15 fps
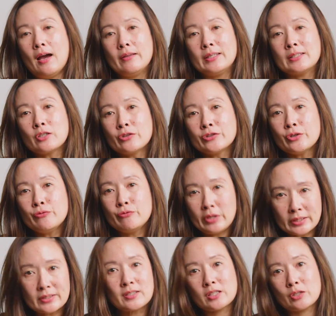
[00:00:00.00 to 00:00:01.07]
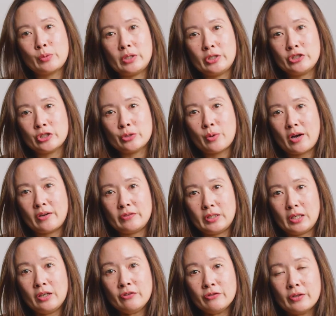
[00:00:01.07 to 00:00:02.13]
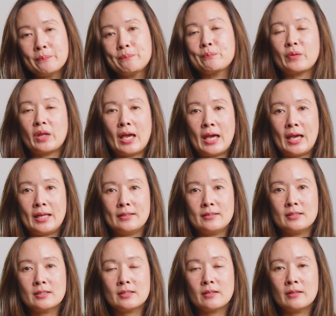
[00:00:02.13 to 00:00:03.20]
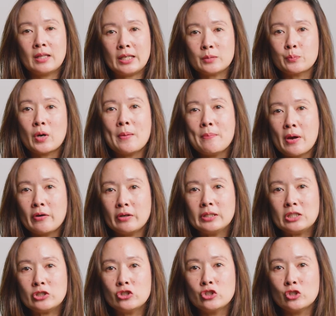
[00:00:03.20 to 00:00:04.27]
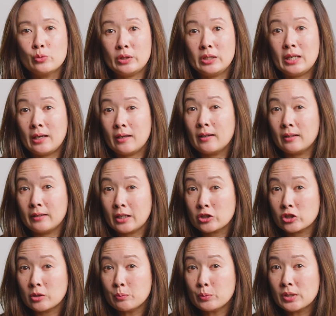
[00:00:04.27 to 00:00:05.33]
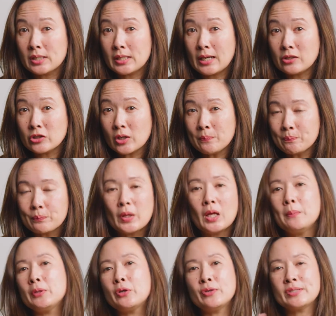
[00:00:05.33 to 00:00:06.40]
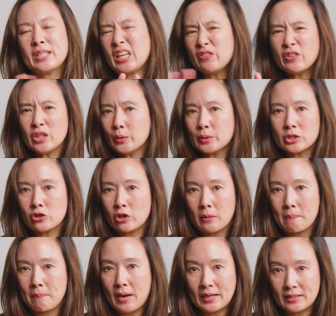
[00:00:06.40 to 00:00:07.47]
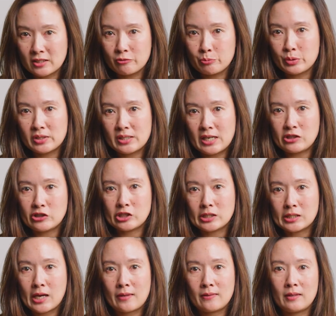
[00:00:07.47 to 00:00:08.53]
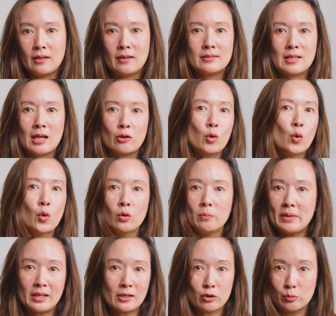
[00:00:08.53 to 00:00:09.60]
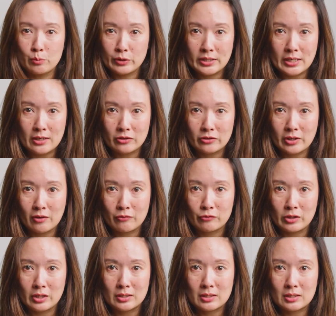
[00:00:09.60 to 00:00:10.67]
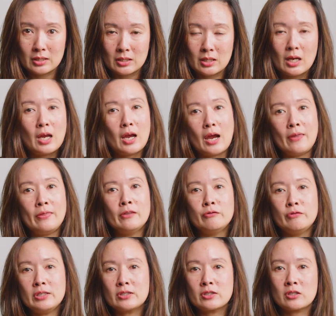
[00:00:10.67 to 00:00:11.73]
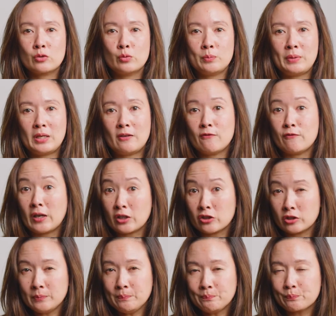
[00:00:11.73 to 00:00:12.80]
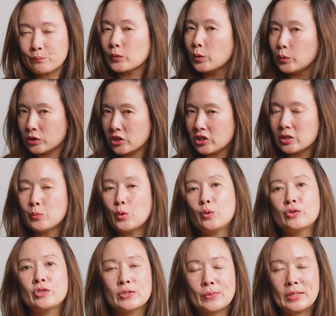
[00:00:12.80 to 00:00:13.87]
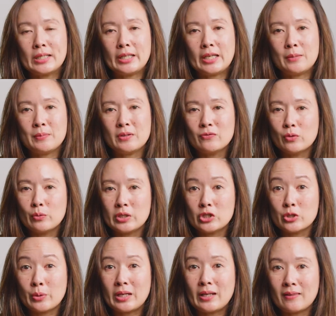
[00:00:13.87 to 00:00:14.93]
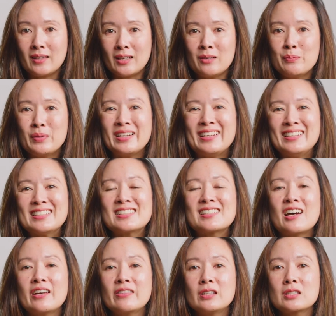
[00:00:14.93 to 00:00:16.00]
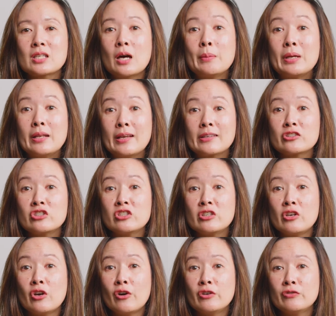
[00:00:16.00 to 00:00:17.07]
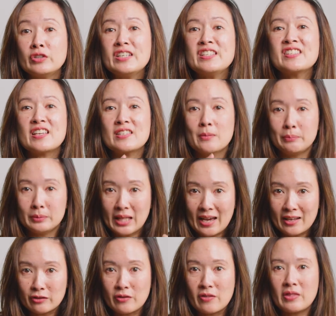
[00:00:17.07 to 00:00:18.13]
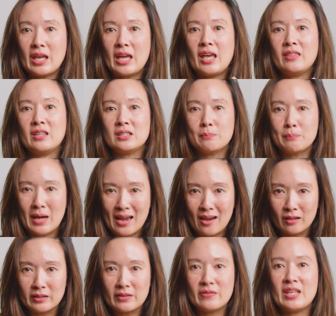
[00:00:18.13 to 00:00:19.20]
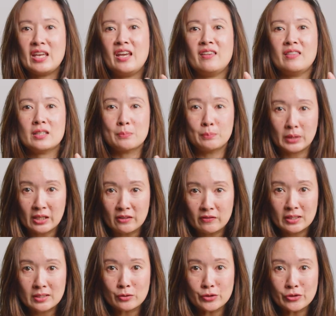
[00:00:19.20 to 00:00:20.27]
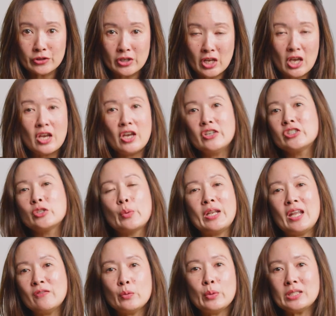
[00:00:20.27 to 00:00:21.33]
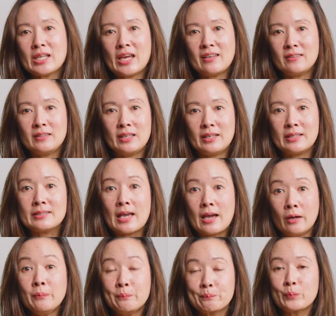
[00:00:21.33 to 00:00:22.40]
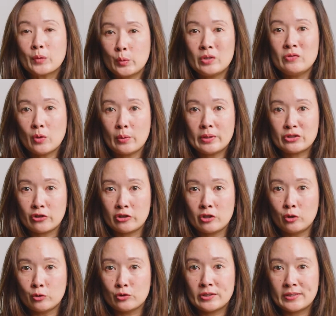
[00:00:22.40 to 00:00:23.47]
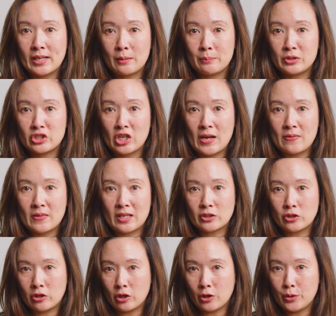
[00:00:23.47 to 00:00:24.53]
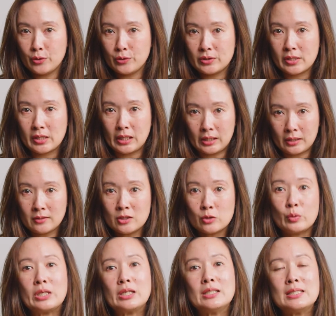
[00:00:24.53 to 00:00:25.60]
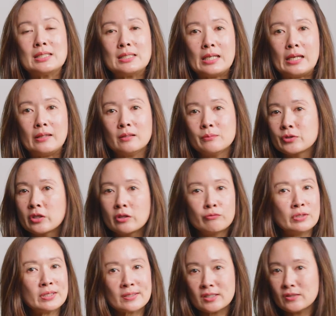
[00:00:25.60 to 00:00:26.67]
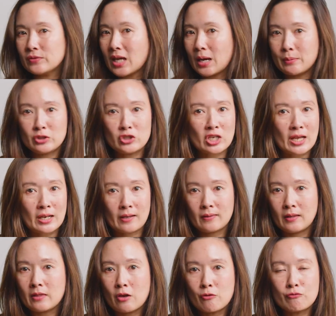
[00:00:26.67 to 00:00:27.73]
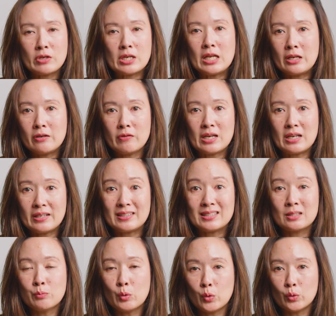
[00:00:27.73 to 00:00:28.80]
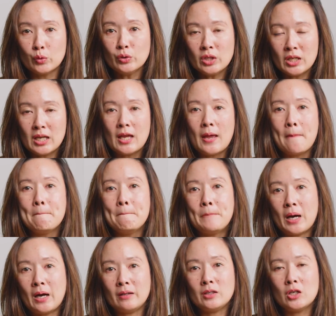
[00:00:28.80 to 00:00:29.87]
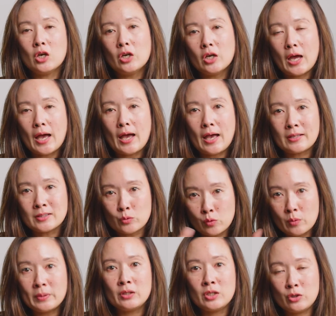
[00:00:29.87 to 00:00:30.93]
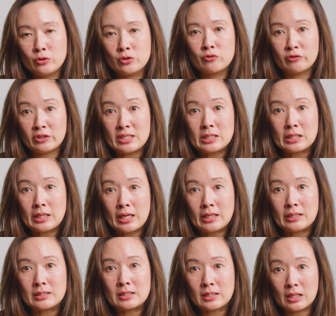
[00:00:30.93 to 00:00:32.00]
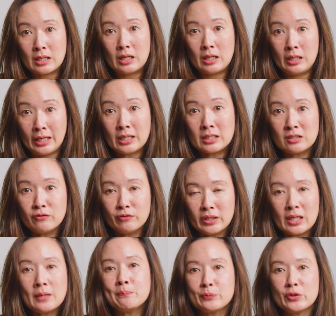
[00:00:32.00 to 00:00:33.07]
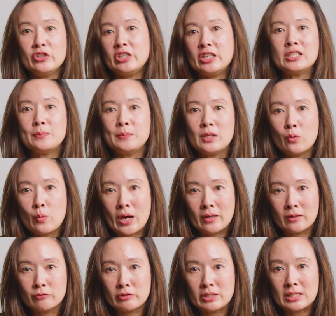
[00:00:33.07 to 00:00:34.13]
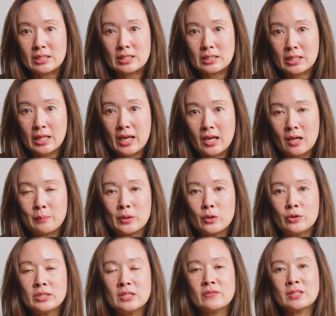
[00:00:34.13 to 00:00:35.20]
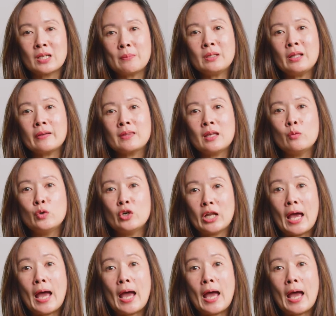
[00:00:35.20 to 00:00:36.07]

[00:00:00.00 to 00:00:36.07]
There's also risks when you do IVF. And that's primarily to do with the egg collection procedure, because even though it's not a massive procedure to take the eggs out, all medical procedures have risks. And the risks would be infection, which is small because we clean before we do anything. But inside the tummy next to the ovaries, there's a bladder in there, there's bowel in there, there's blood vessels. So whenever we take the eggs out, we've always got an ultrasound machine there. So those things, we can see them. So the risks of damaging anything, they're really, really small. But as a woman who's freezing eggs electively, you need to be aware the risk is there, because if something like that were to